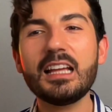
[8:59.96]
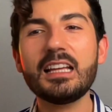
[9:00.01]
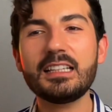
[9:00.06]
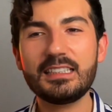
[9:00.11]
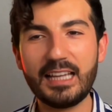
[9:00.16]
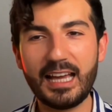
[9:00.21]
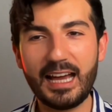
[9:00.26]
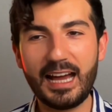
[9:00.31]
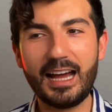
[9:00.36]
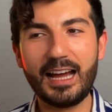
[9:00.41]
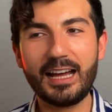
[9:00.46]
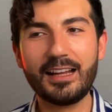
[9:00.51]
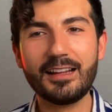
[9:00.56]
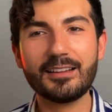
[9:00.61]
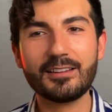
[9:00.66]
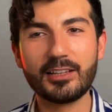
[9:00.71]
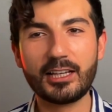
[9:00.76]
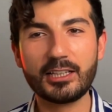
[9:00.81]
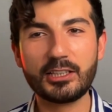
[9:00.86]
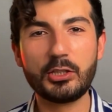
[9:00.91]
Yeah,
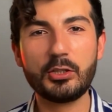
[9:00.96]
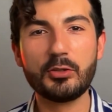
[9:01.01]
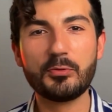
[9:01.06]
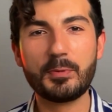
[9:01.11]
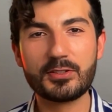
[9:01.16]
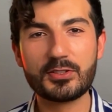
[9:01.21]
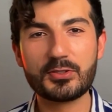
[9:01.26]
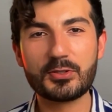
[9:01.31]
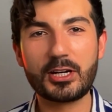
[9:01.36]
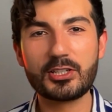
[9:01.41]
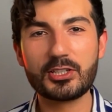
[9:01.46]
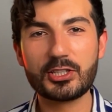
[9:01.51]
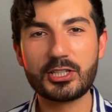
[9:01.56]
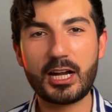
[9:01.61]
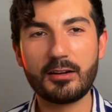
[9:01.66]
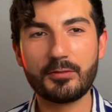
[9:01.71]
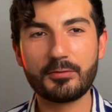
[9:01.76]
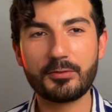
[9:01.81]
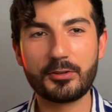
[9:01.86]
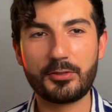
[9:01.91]
like you've been stretched
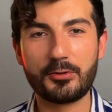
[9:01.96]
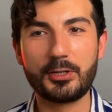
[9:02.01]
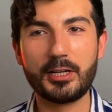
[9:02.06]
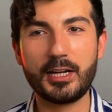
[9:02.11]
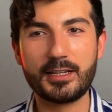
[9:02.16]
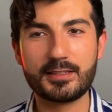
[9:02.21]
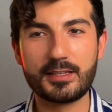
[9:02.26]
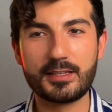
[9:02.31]
out for 3 days in a